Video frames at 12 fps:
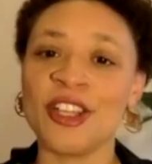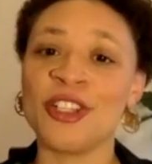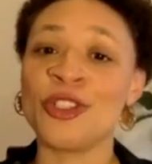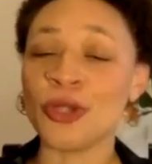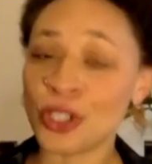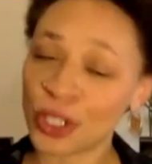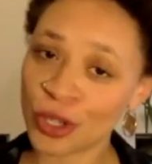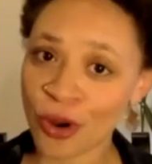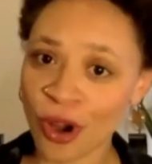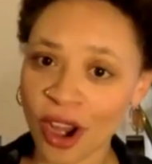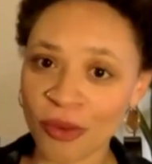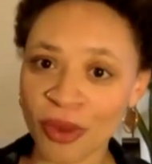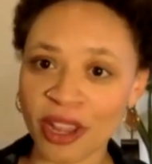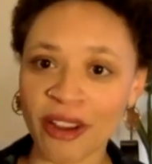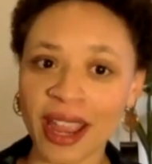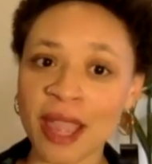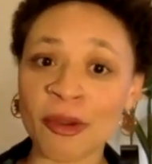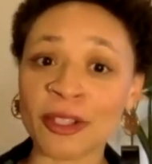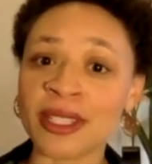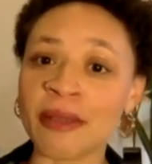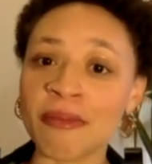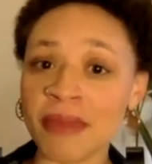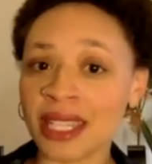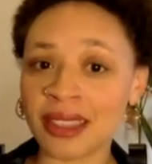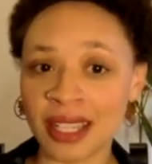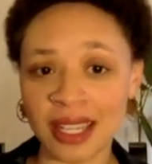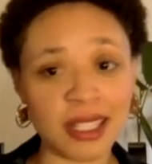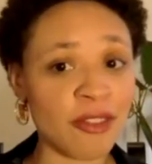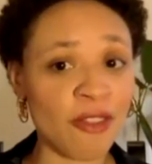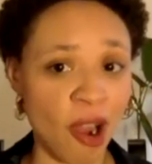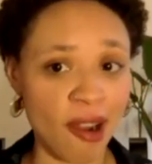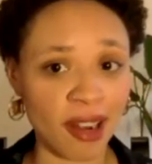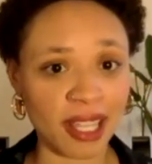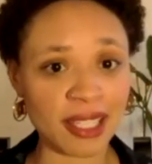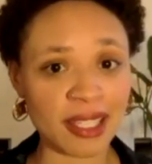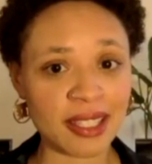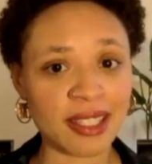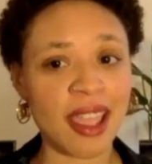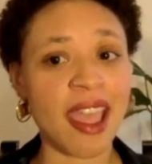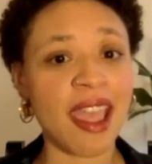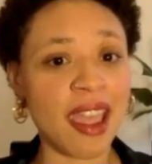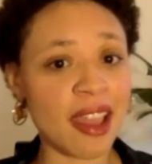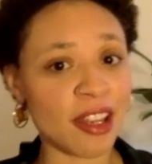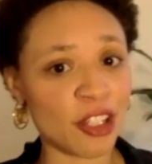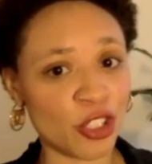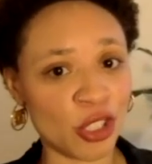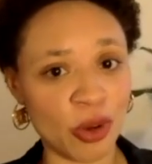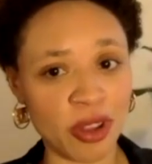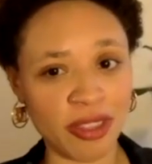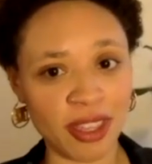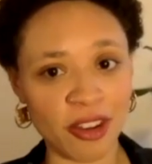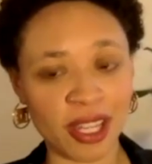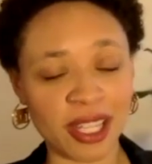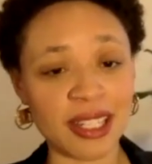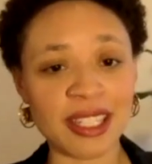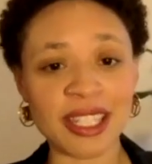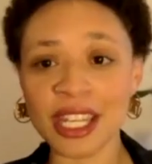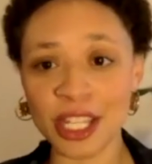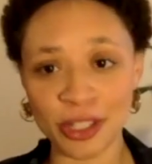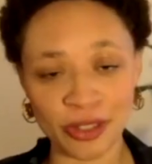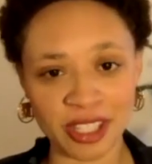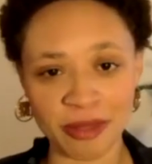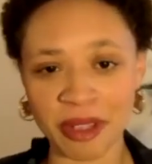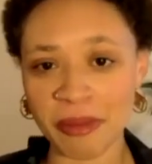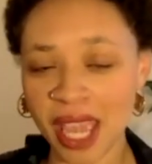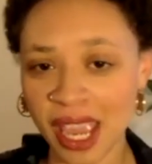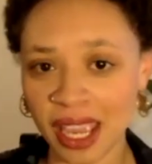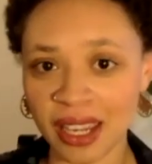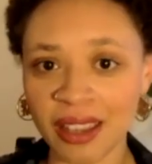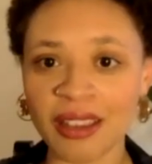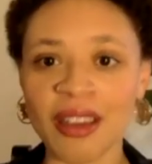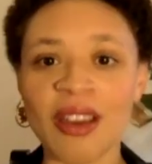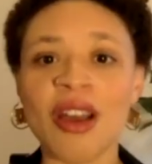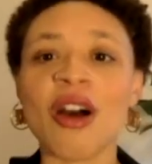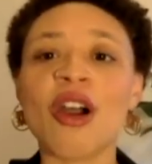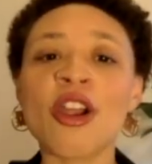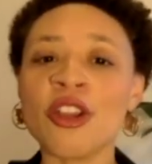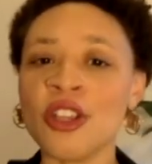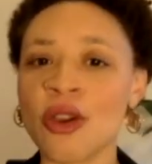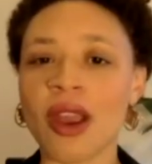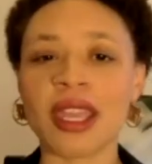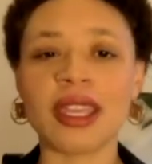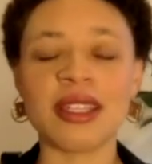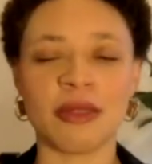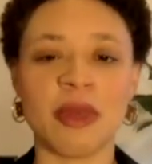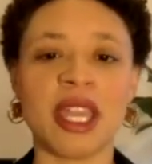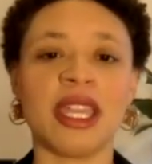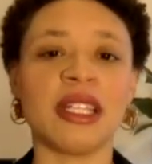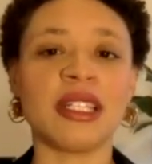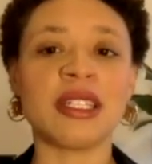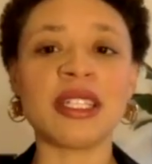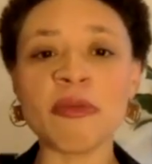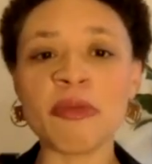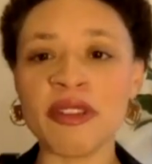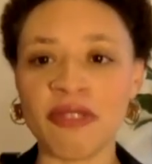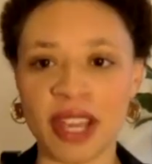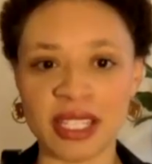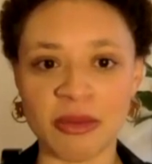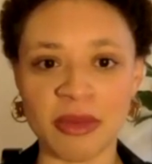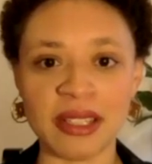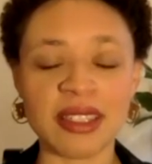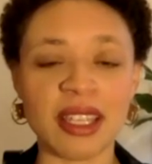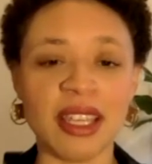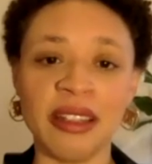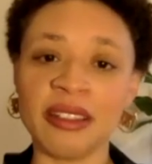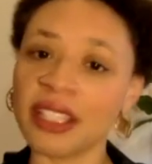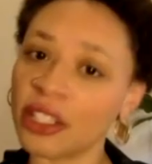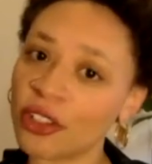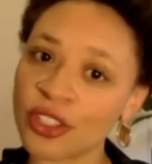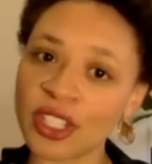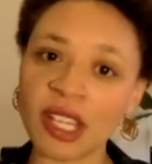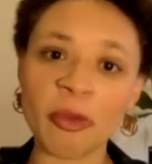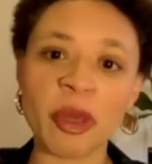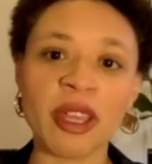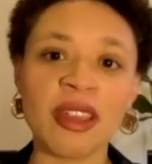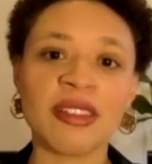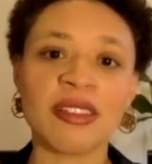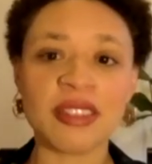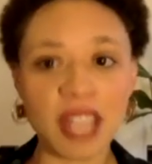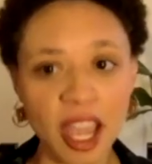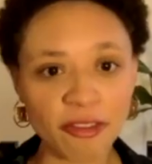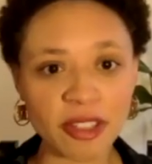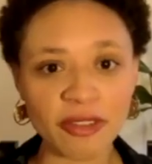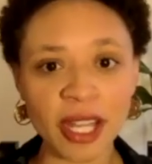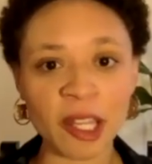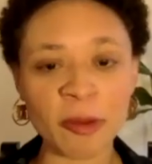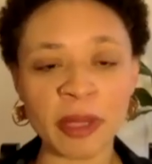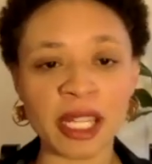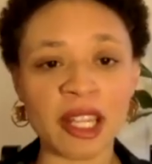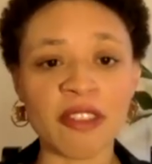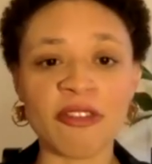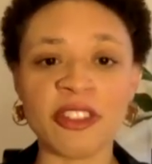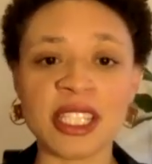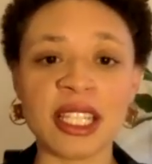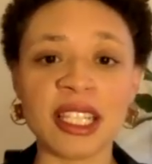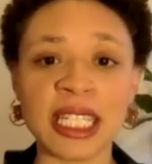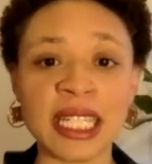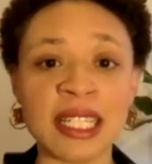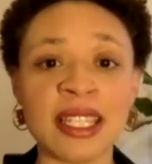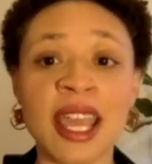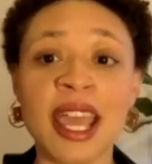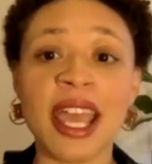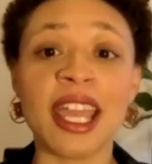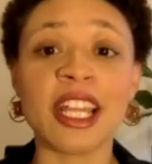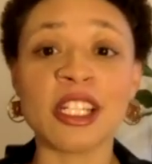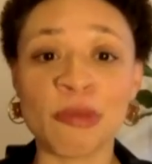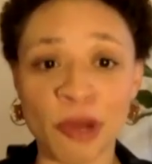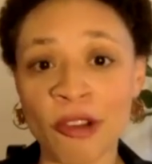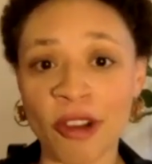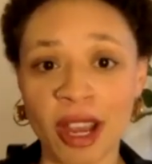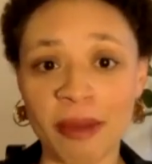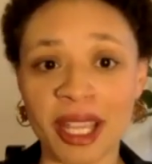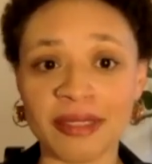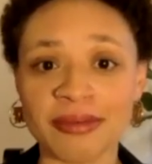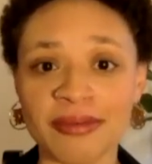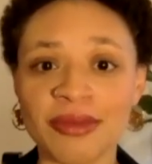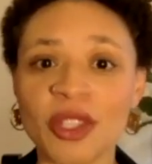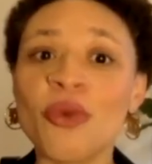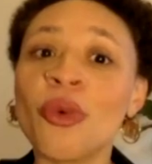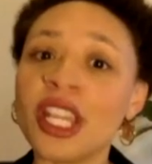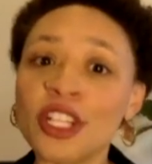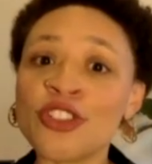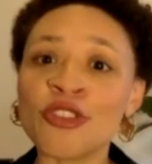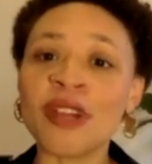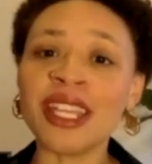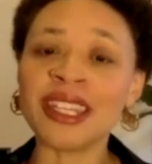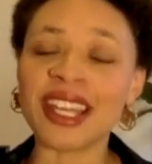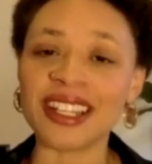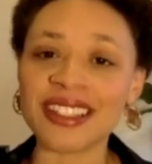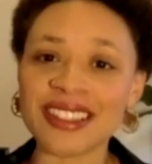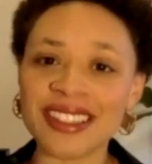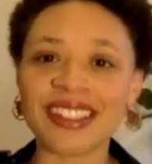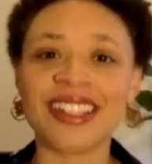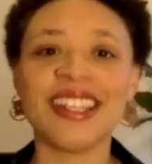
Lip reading: To ensure we are able to meet the needs of artists and ensure theater continues to be made, Art New York is making deep investments in leadership, staff development, facilities, and programming. We need you with us.